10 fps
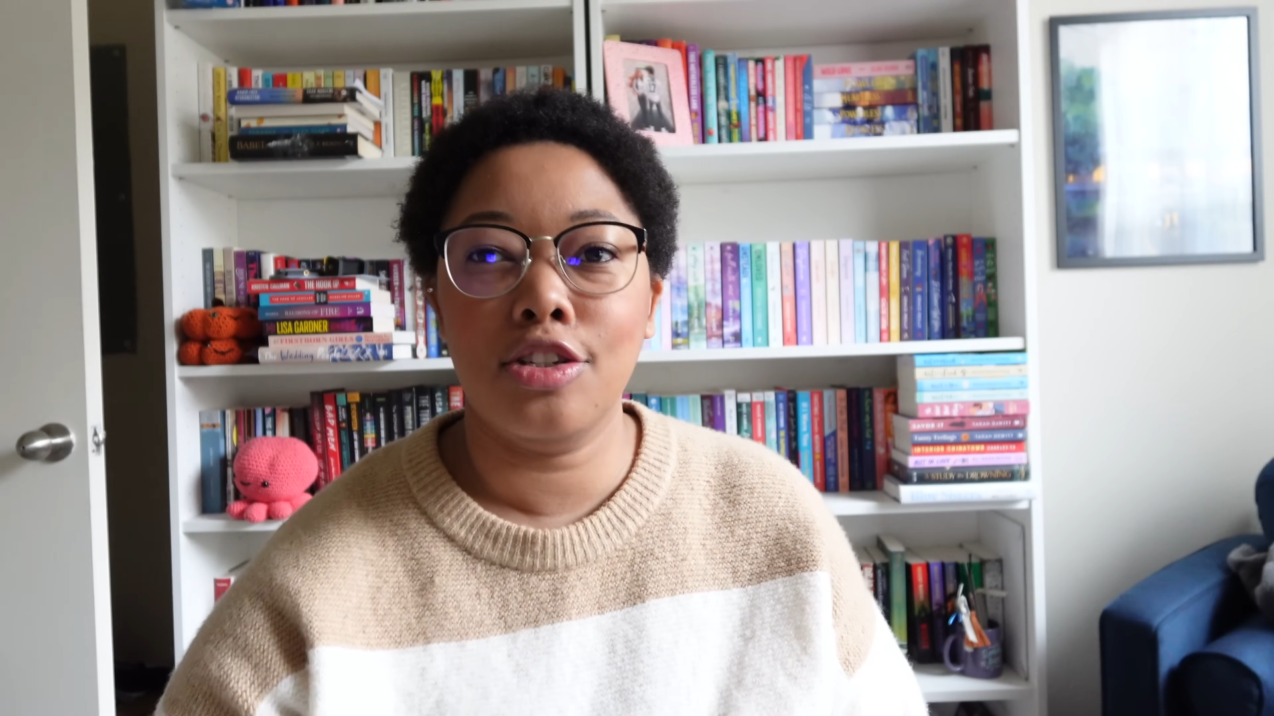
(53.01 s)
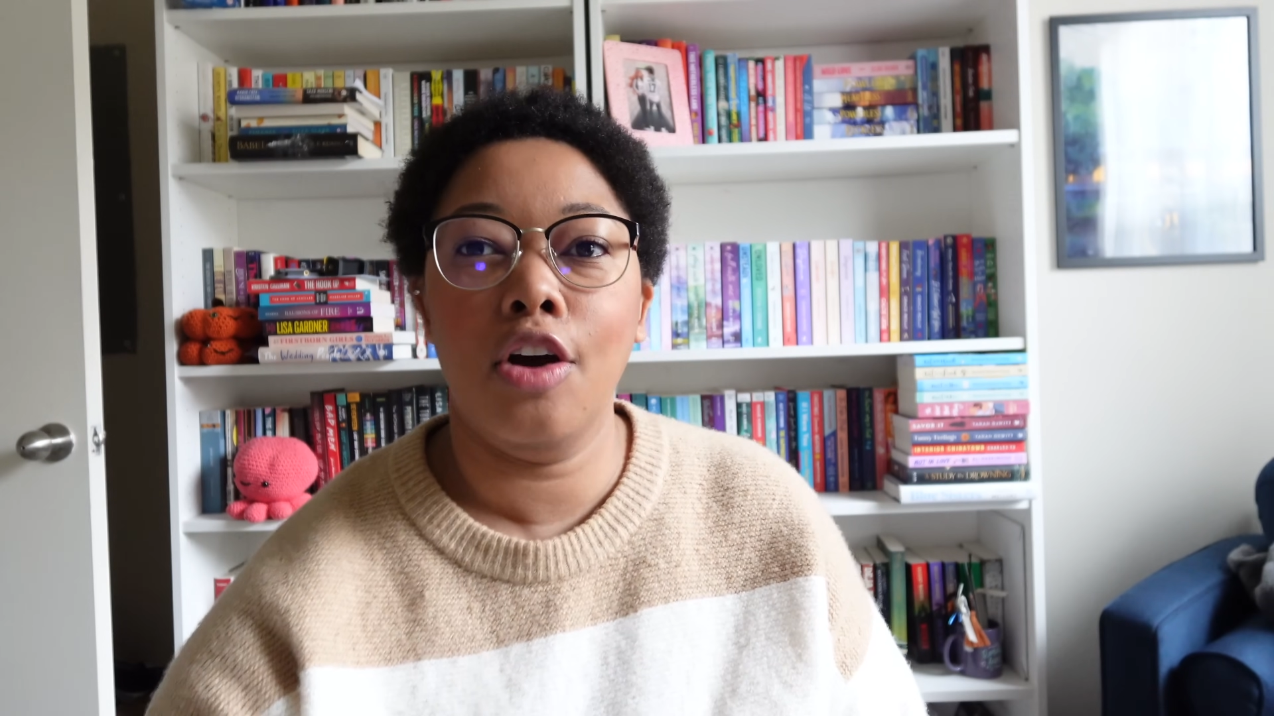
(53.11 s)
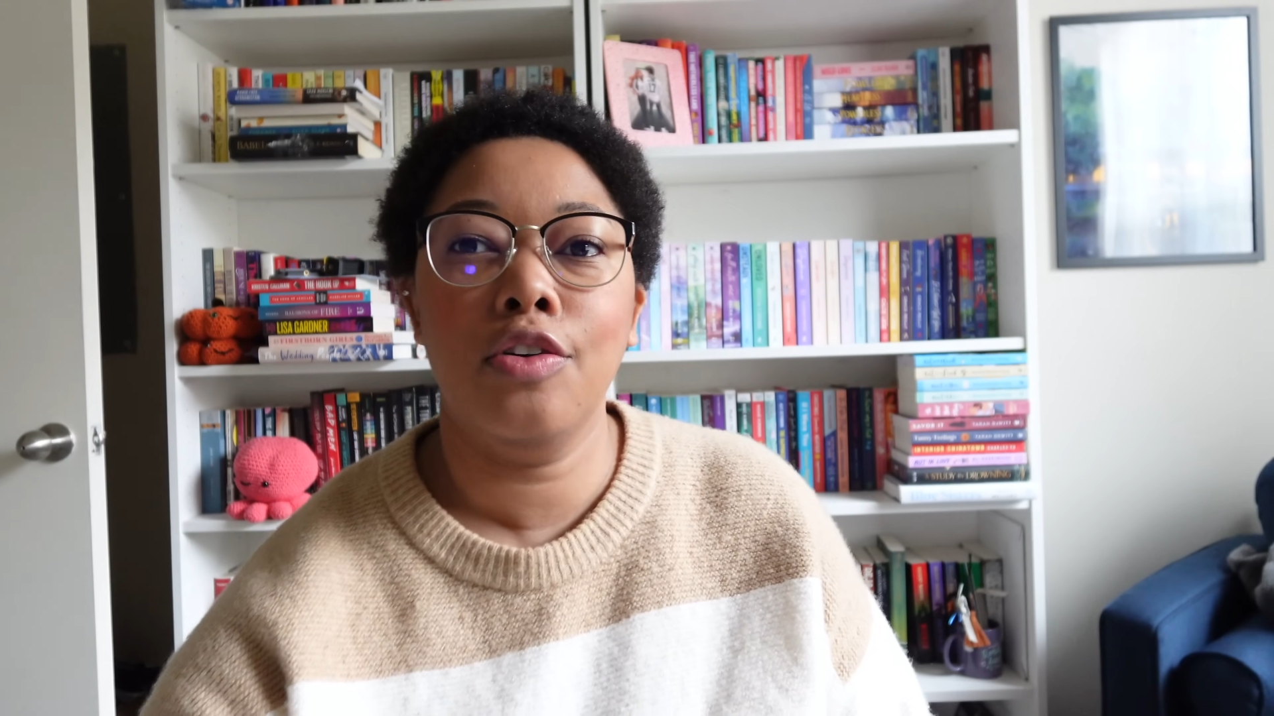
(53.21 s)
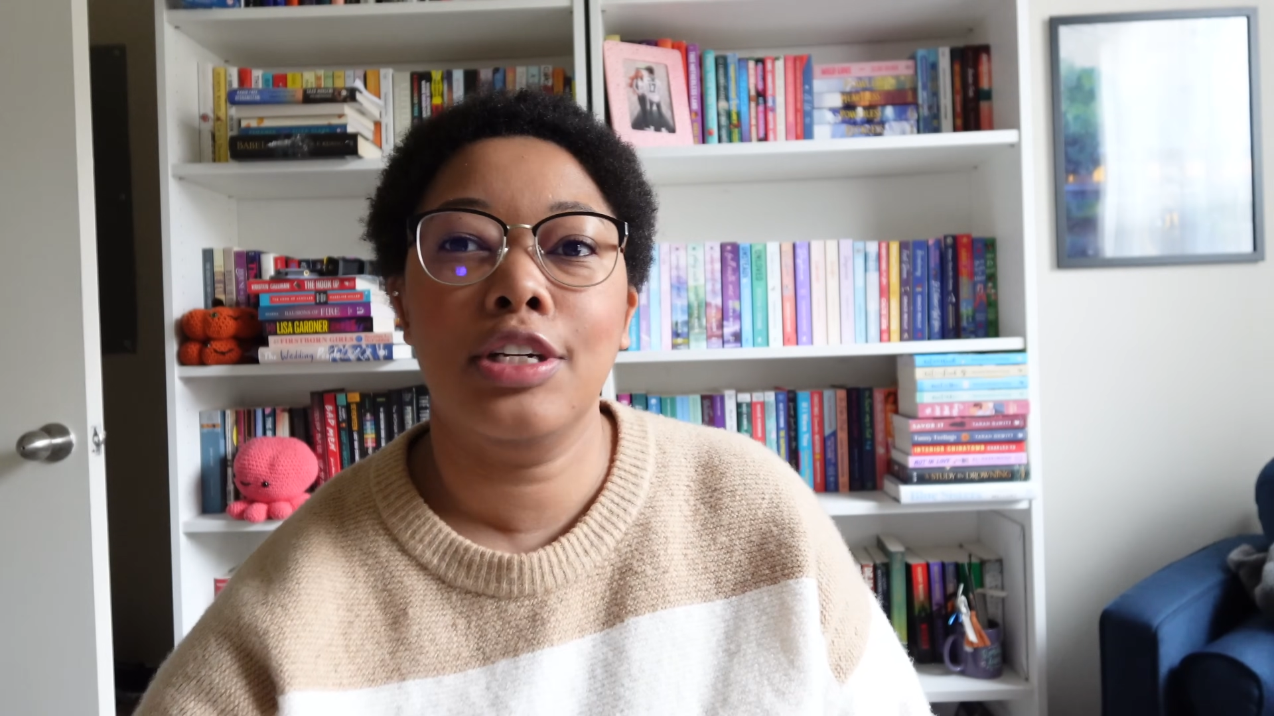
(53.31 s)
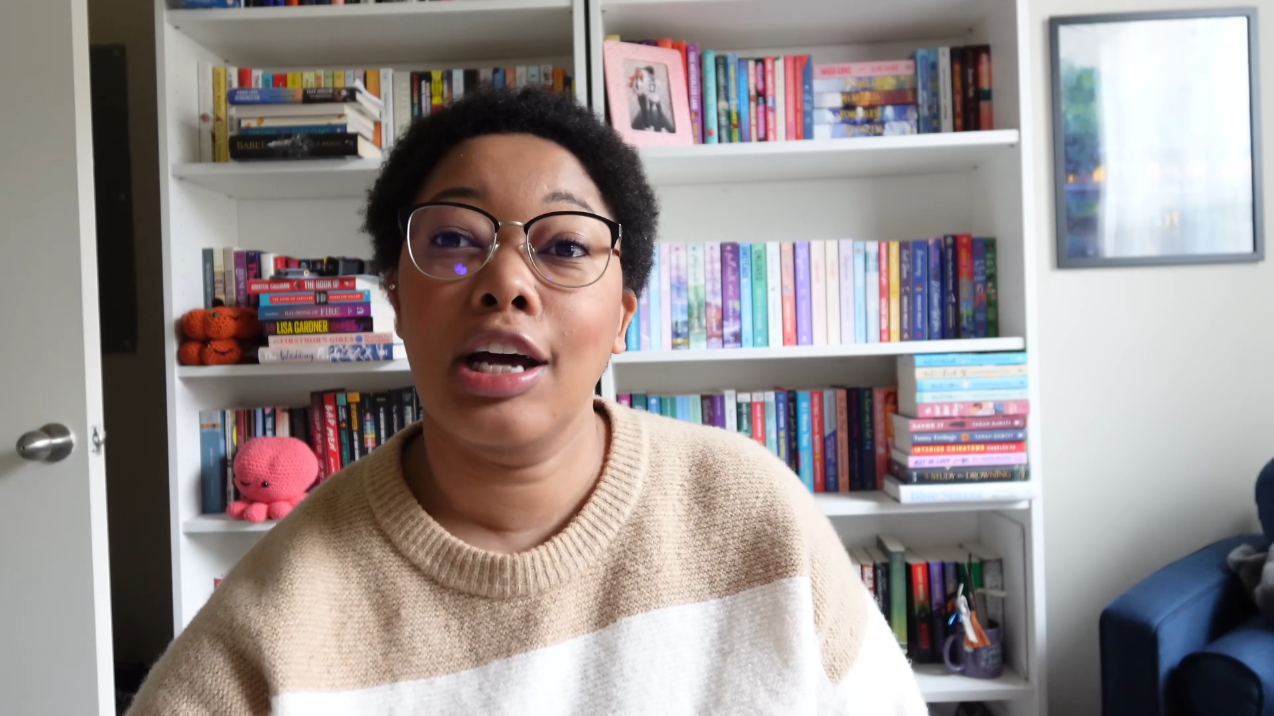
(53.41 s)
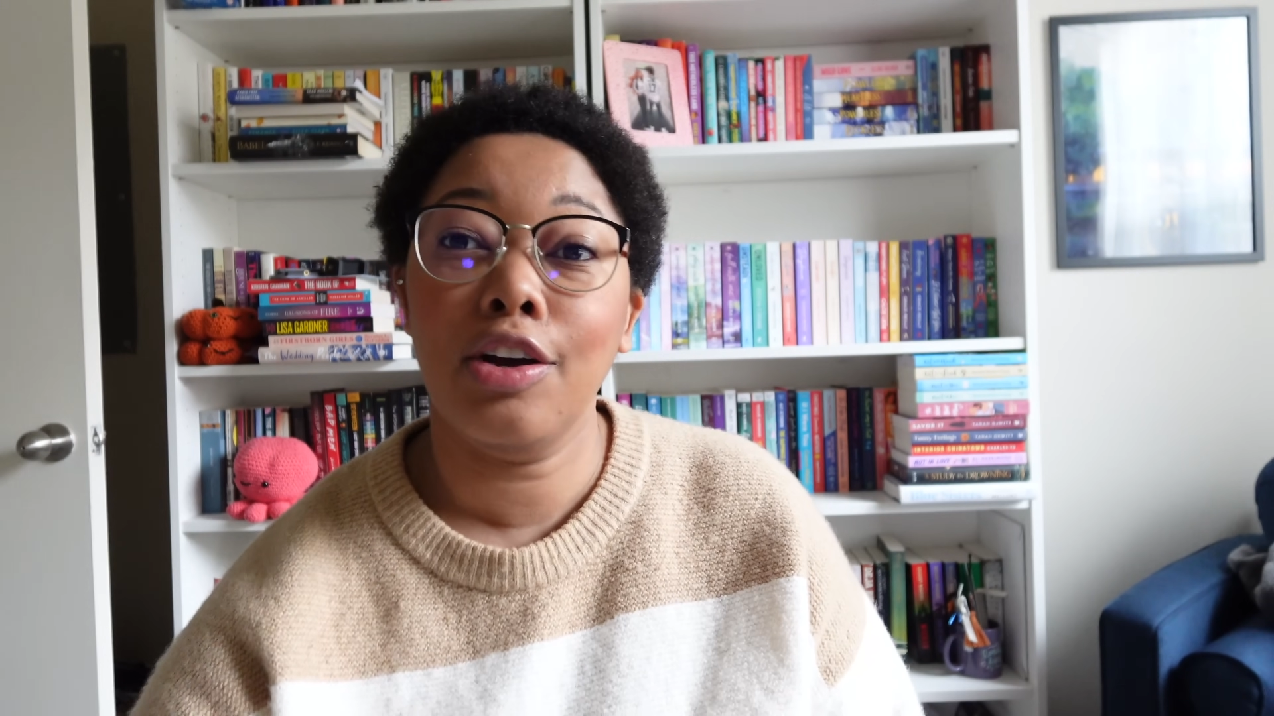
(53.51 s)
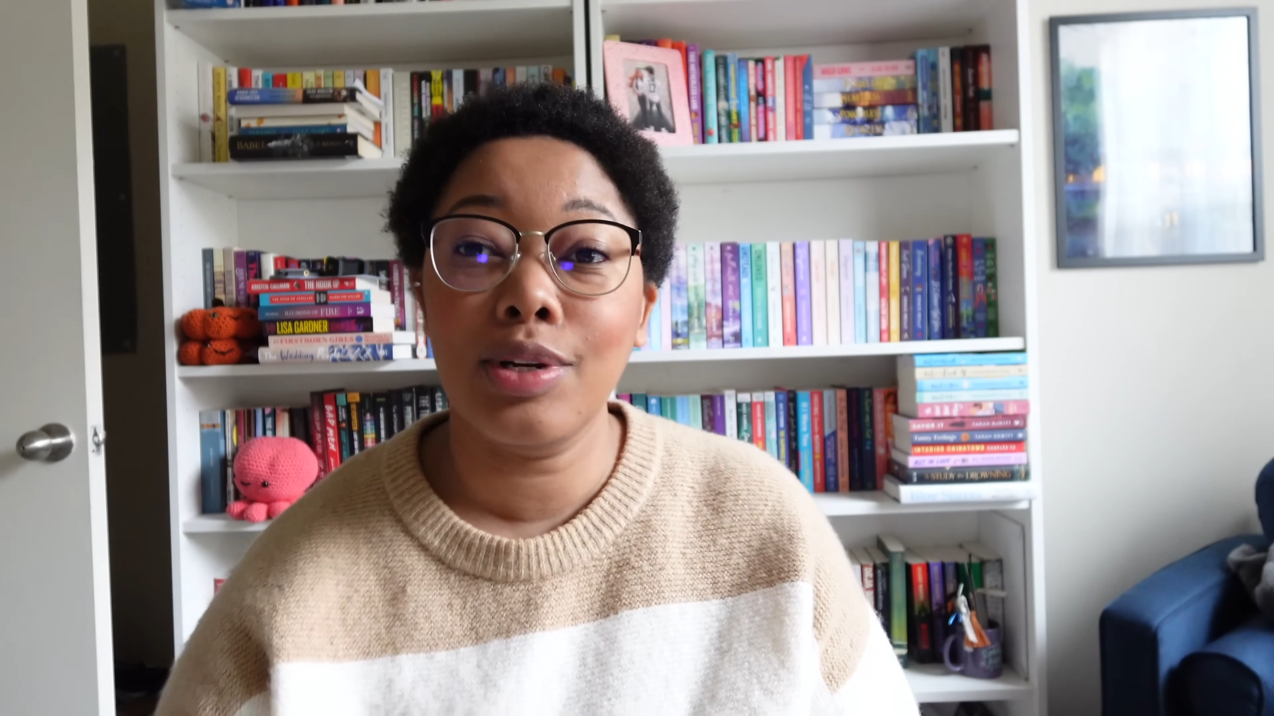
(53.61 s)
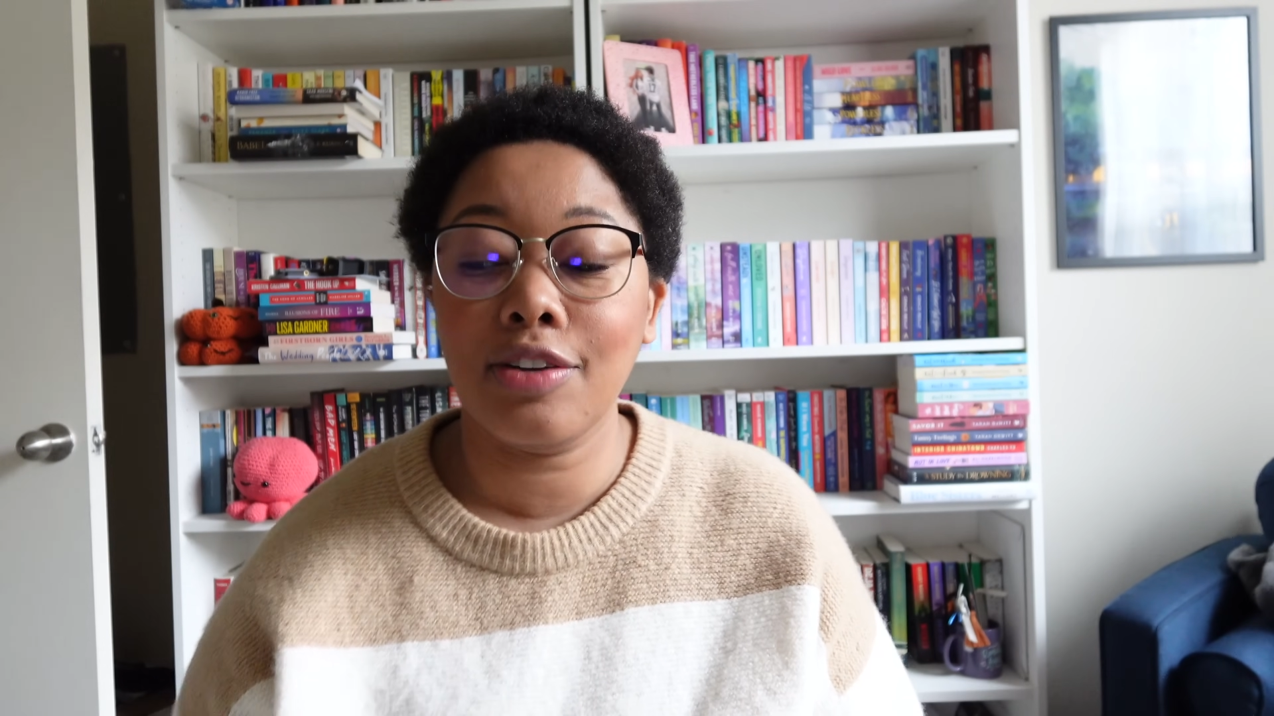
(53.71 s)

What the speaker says: So to tell you what